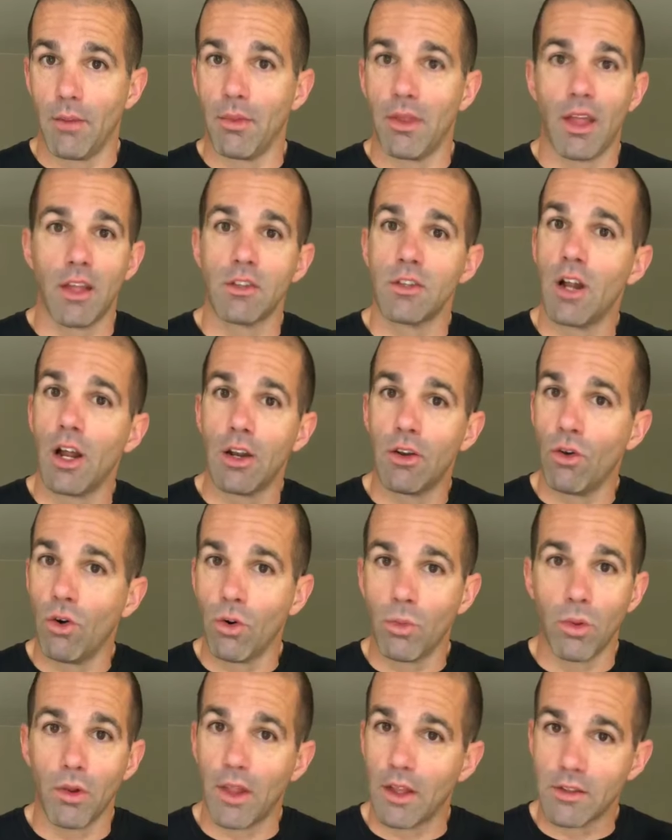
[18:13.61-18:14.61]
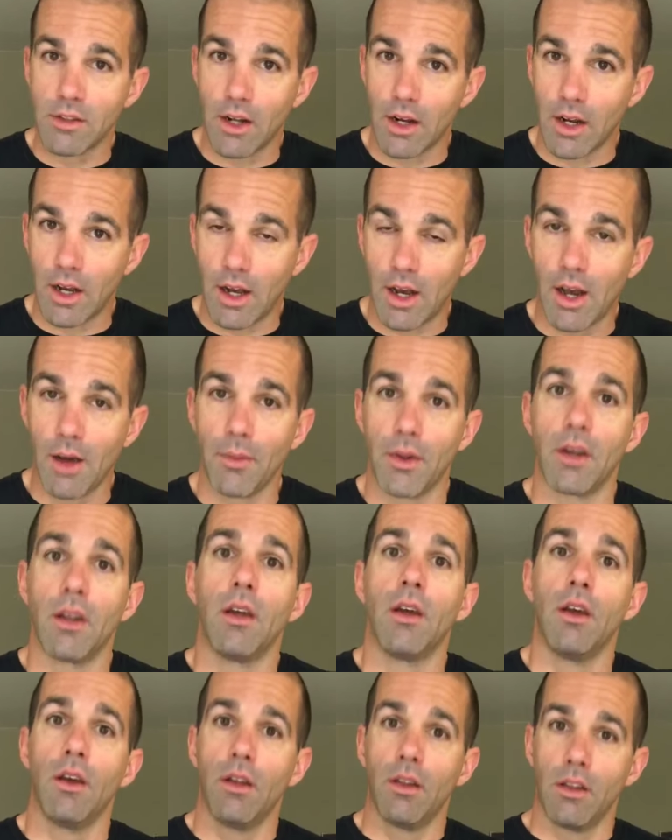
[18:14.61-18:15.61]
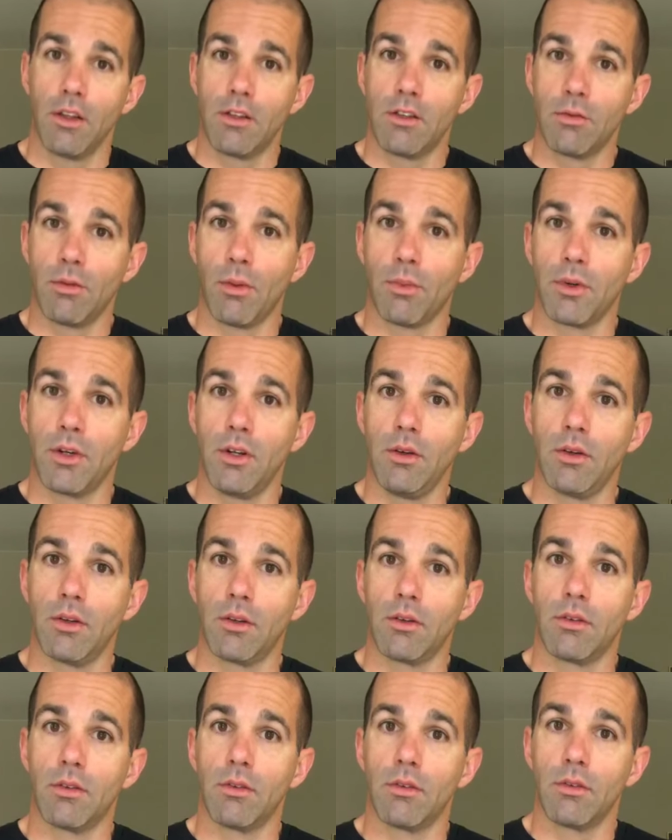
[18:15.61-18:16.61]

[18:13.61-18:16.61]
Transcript: But that's not normal. That's not common. This is what we're doing.